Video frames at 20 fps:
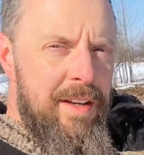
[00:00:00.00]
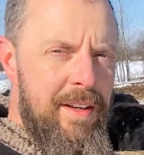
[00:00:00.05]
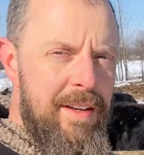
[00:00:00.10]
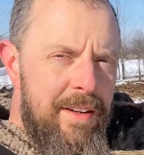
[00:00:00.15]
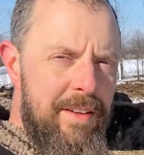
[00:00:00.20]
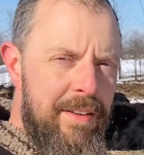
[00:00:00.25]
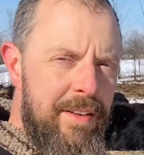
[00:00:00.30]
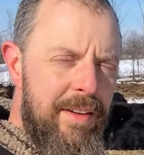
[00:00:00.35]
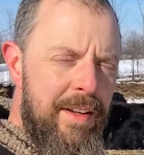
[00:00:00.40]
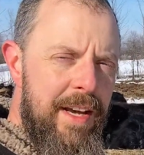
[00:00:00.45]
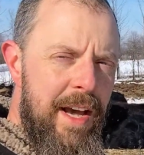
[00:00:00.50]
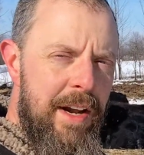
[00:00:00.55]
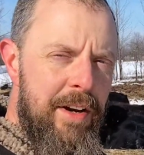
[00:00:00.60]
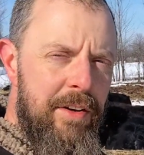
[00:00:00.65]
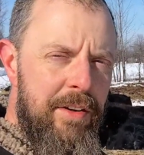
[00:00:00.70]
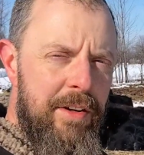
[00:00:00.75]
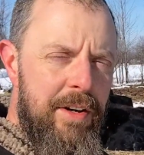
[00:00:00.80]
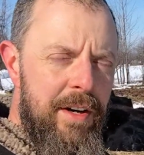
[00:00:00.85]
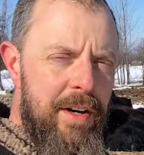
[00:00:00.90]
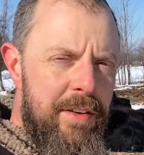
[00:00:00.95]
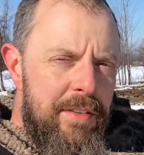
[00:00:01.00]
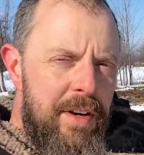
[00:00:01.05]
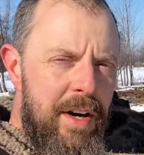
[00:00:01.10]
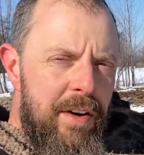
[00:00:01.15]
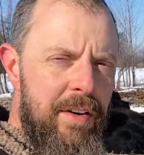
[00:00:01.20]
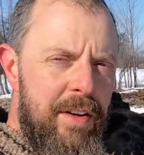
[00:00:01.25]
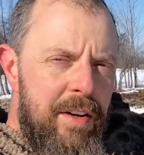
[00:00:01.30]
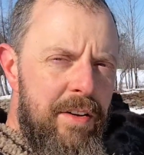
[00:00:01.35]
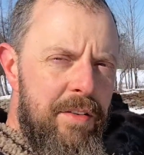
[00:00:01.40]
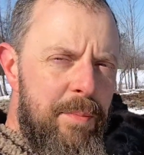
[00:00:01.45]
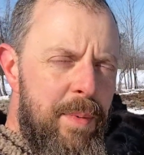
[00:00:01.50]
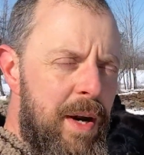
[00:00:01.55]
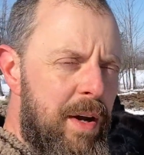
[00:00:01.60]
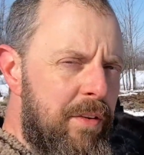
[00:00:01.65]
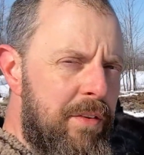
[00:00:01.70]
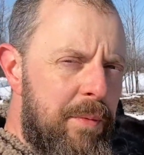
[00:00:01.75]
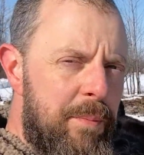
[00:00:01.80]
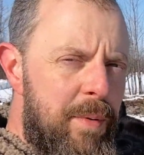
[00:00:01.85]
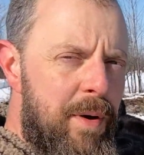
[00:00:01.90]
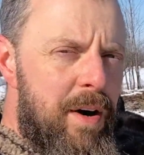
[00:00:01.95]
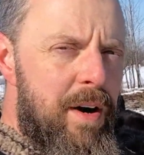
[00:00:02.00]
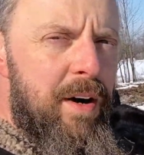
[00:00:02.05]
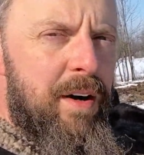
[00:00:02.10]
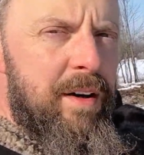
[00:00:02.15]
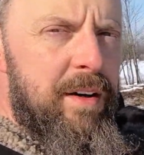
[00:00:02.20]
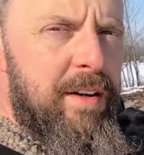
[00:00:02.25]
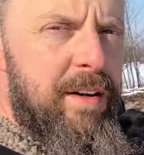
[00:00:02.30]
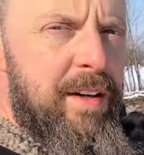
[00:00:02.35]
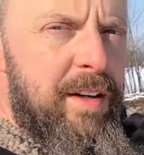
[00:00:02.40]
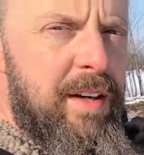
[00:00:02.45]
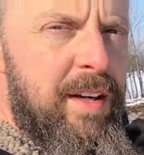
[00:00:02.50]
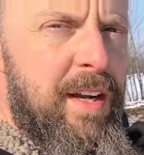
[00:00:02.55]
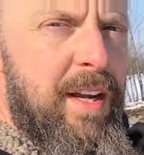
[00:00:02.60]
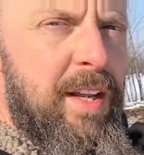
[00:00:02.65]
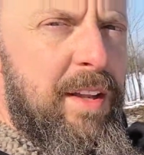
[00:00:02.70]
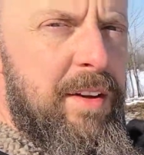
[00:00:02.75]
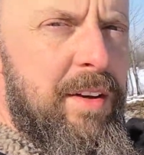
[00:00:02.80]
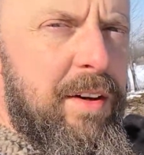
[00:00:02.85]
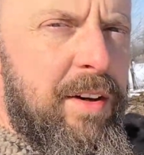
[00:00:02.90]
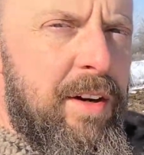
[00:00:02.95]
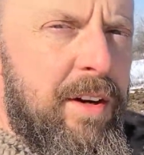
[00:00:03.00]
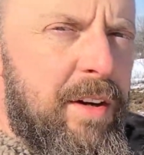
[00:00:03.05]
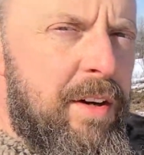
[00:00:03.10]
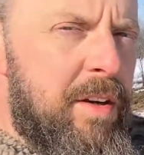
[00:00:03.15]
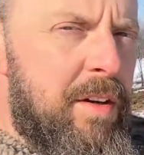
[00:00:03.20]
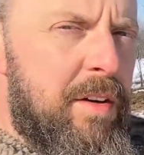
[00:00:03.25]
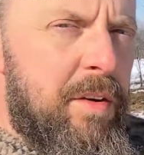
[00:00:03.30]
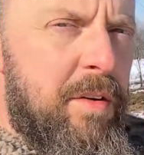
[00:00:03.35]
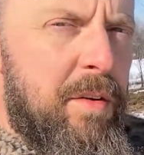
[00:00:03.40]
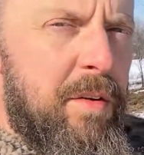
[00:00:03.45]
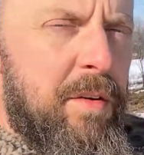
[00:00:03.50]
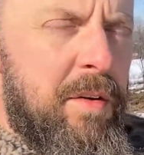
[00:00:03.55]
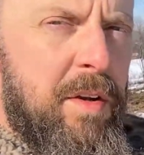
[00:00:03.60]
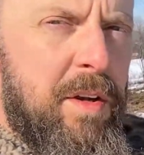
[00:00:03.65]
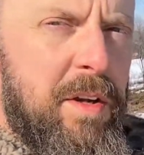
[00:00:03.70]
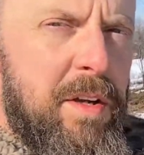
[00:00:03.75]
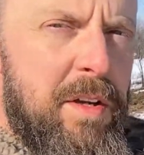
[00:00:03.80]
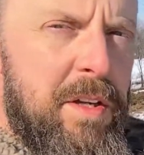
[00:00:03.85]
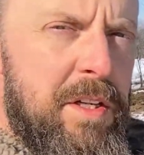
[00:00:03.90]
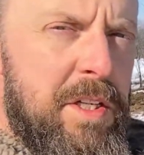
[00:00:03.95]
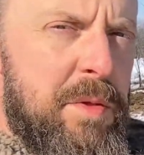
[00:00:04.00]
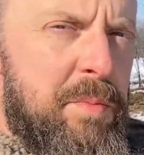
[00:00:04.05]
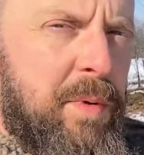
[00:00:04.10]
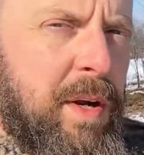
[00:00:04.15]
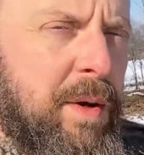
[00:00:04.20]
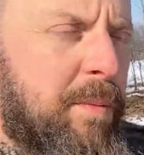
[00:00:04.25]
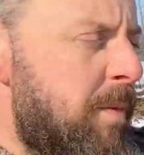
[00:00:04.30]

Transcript: So the cattle are going to tear these bales apart, and they're going to spread